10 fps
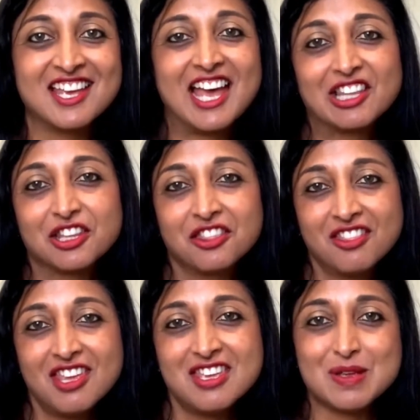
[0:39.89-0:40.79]
and the
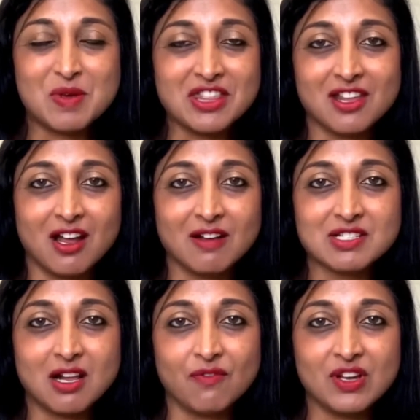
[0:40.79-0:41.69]
theme in the
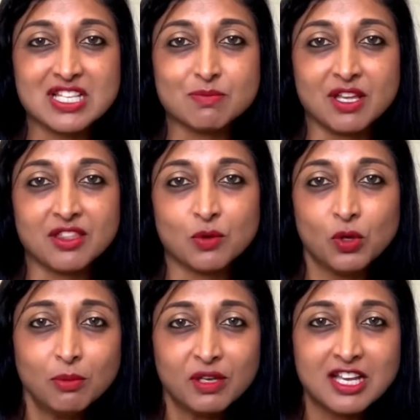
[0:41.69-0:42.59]
Lifestyle First method
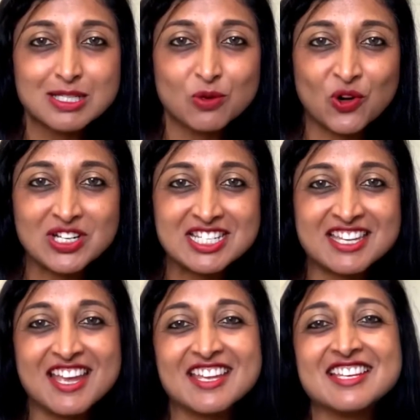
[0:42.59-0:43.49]
we'll be exploring
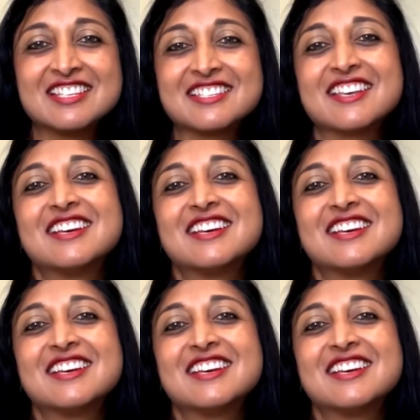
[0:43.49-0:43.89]
today is